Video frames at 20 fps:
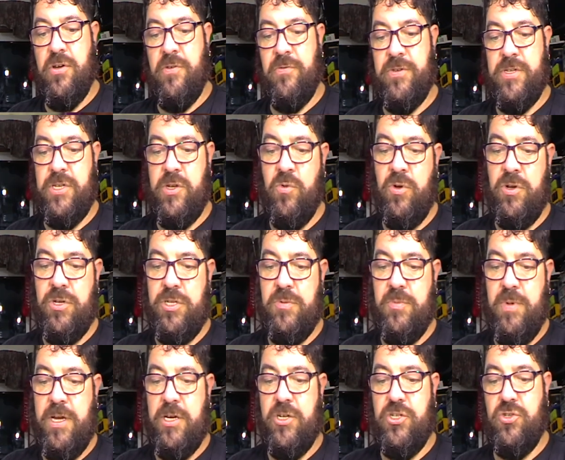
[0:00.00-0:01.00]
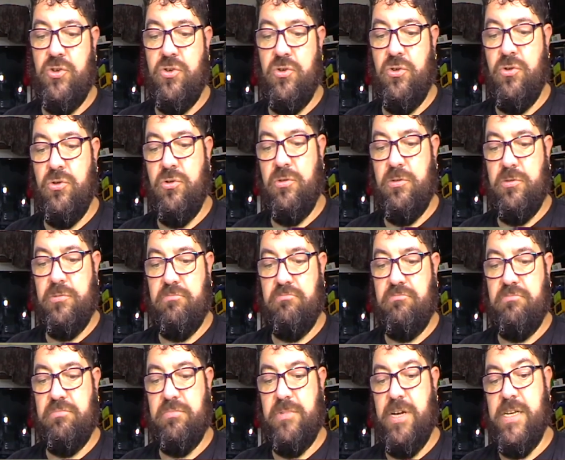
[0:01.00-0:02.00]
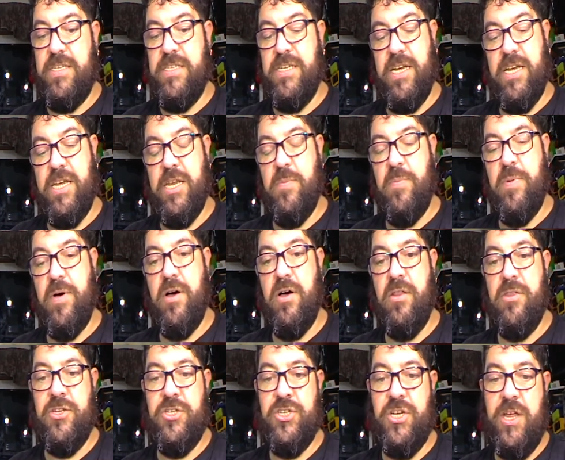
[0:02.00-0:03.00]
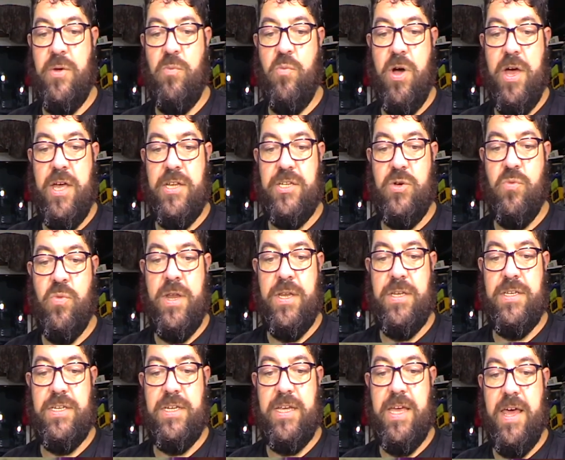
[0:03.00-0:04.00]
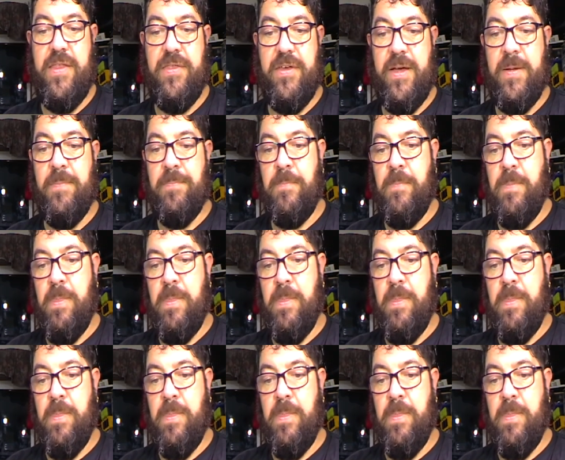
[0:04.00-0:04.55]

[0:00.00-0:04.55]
I obviously want to make sure I take it apart the same way as it went together.